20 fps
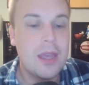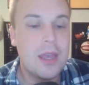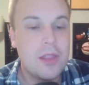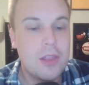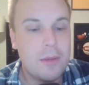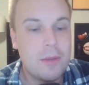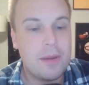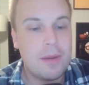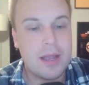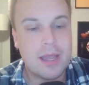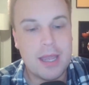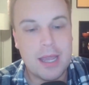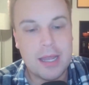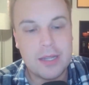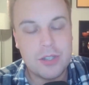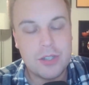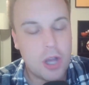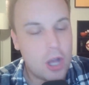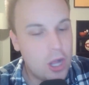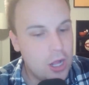their butt
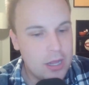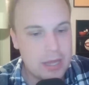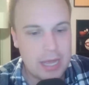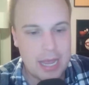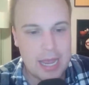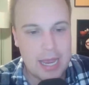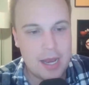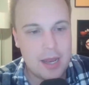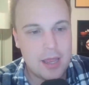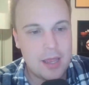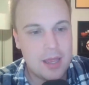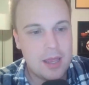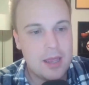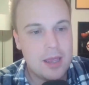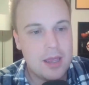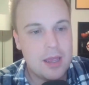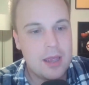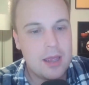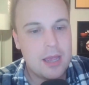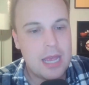kicked all night,
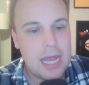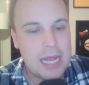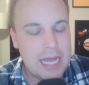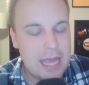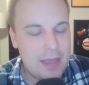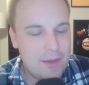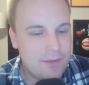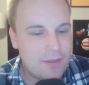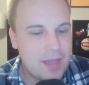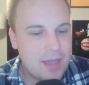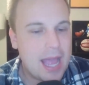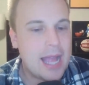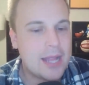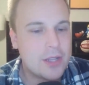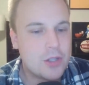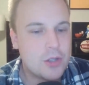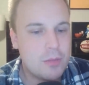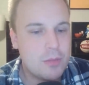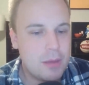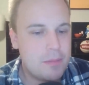and they've got
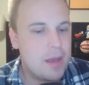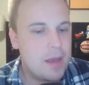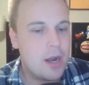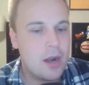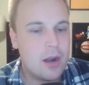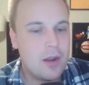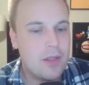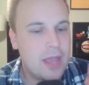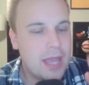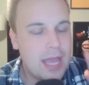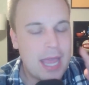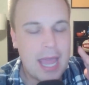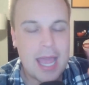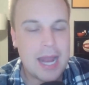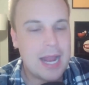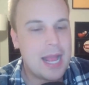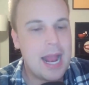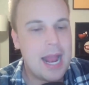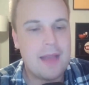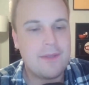to be better. They
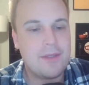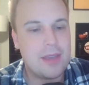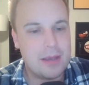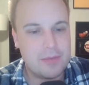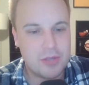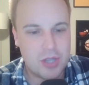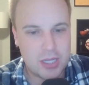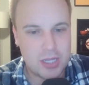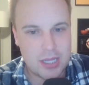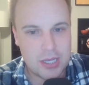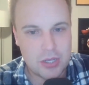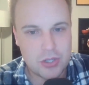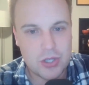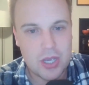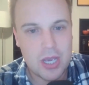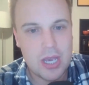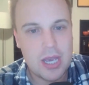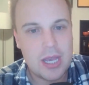cannot have games like this.